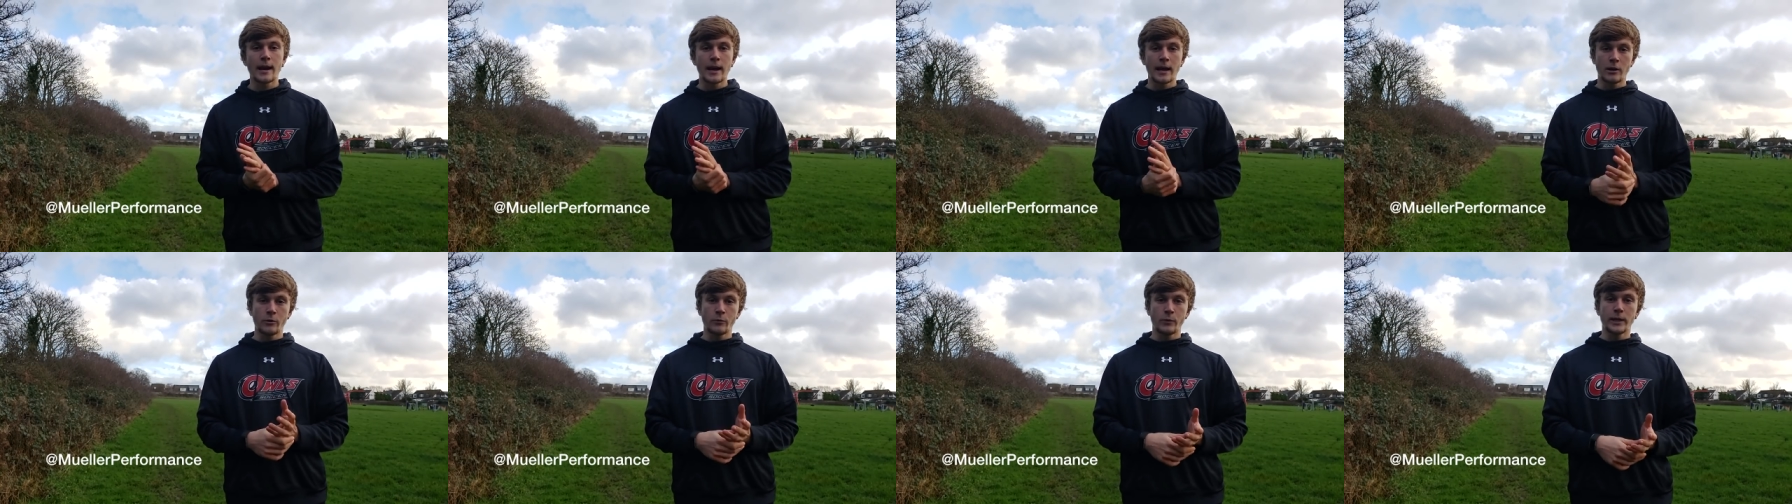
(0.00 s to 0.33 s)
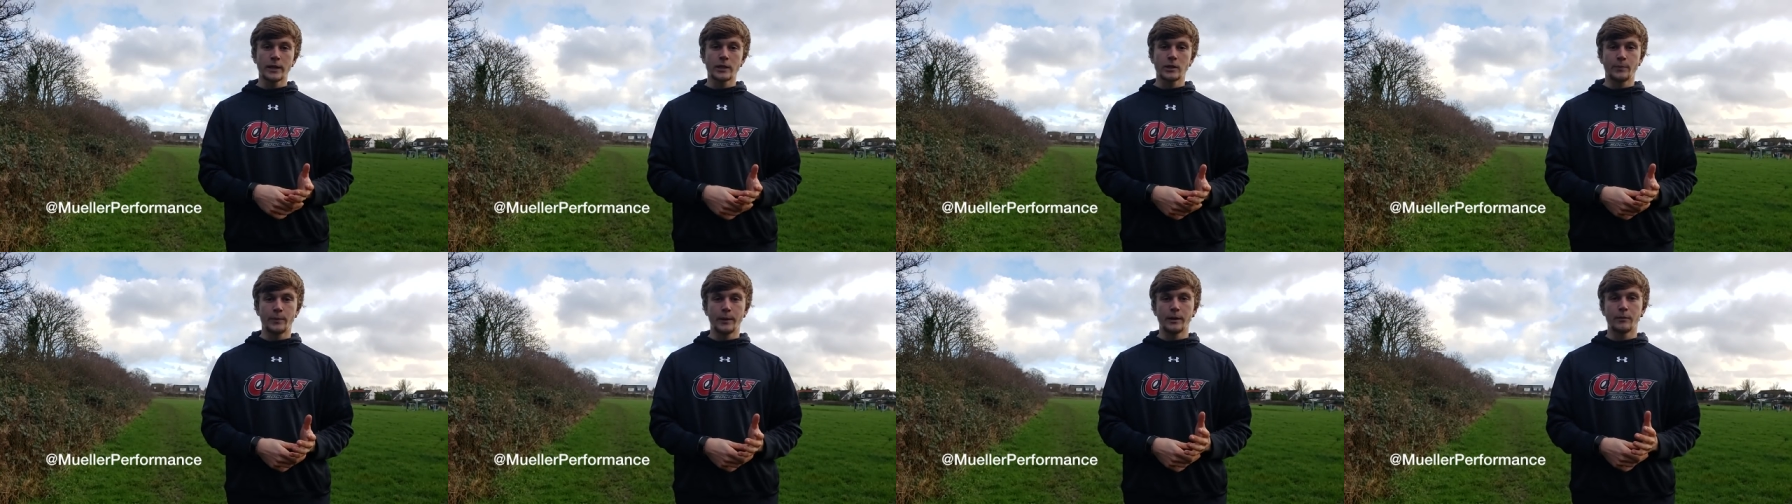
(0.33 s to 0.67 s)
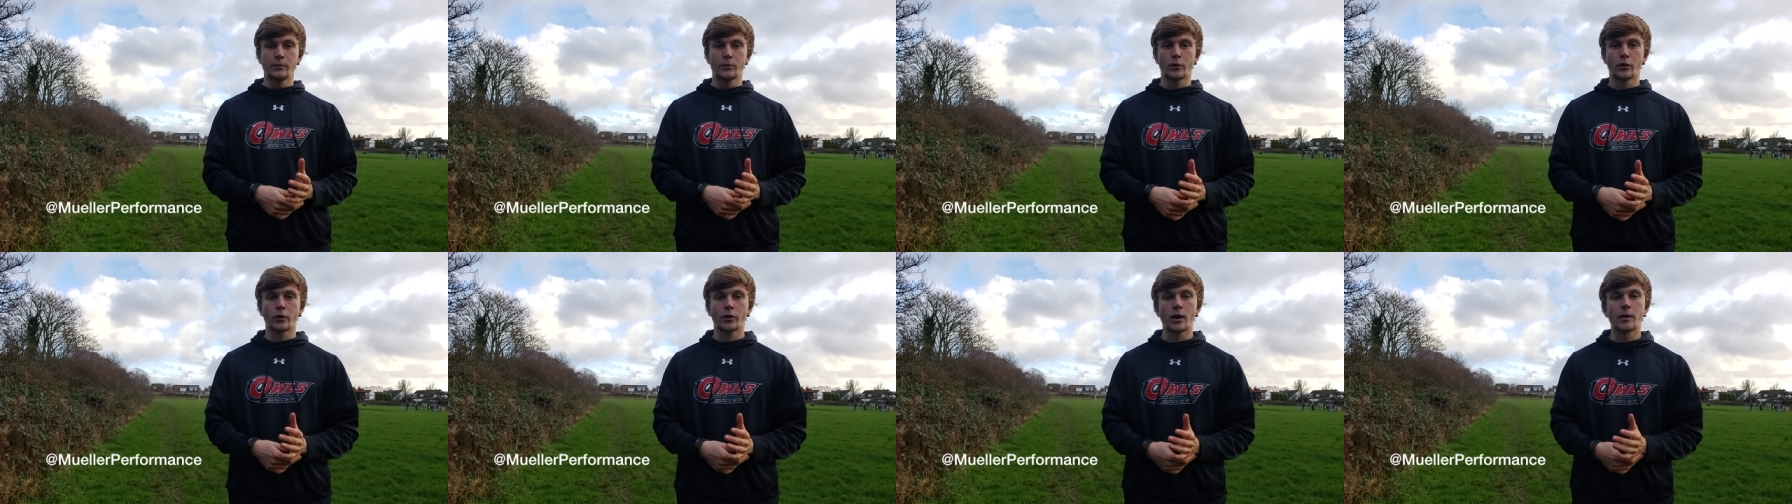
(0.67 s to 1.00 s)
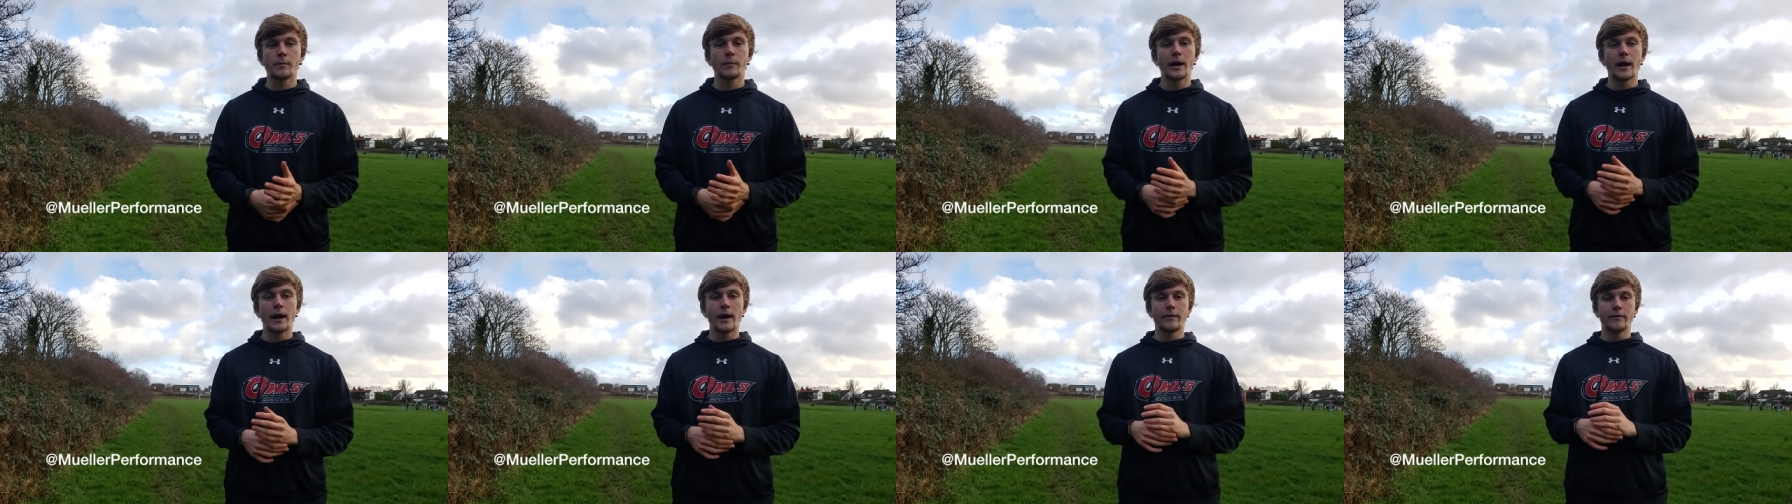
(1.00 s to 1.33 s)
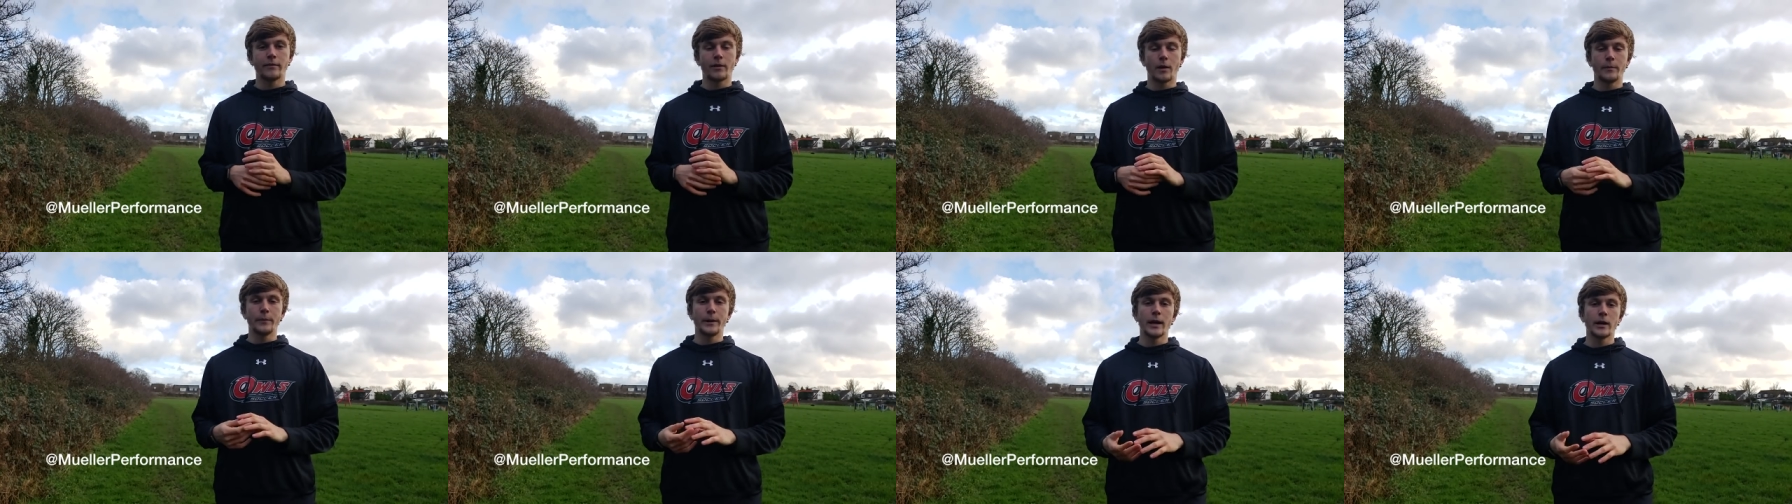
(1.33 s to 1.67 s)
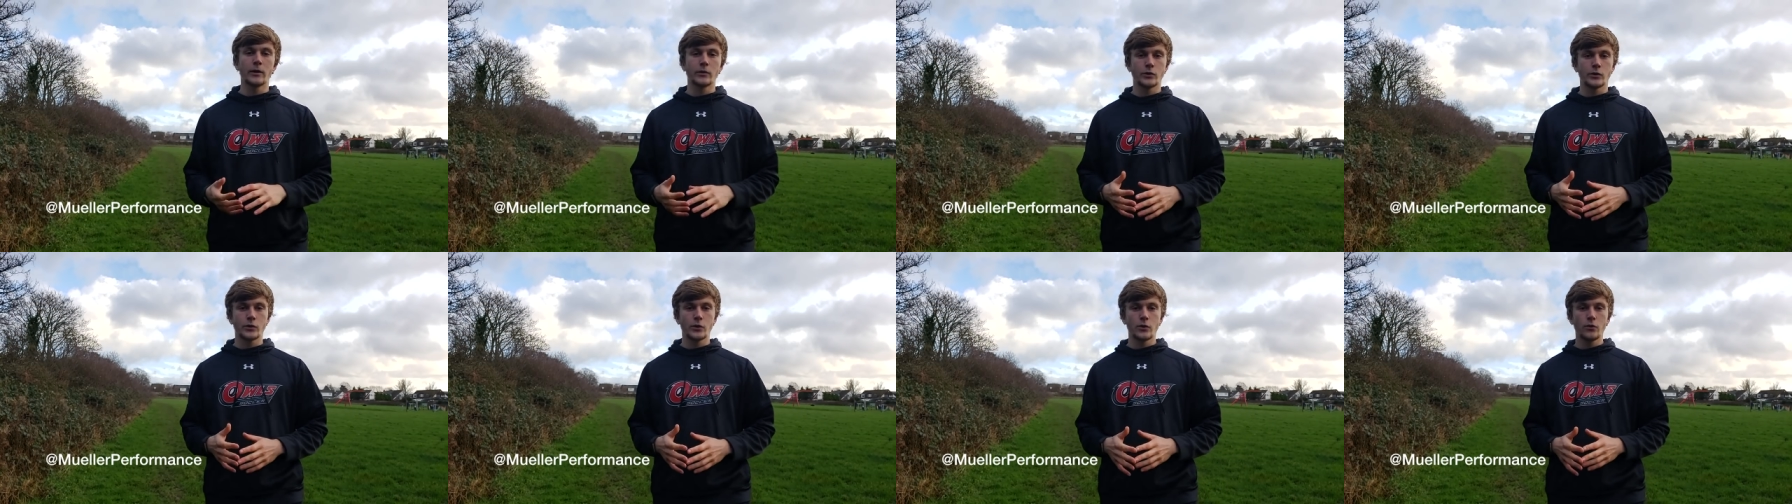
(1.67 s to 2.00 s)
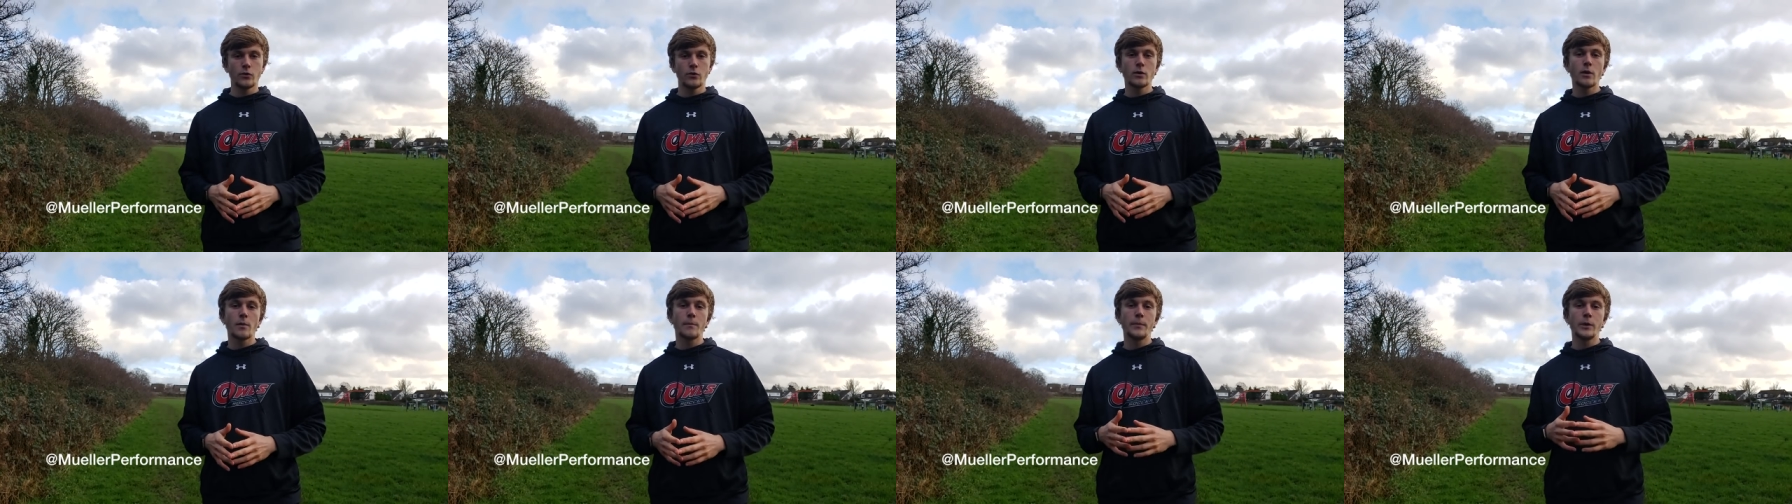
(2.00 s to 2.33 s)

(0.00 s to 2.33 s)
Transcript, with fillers: eight-week speed program I have coming out soon,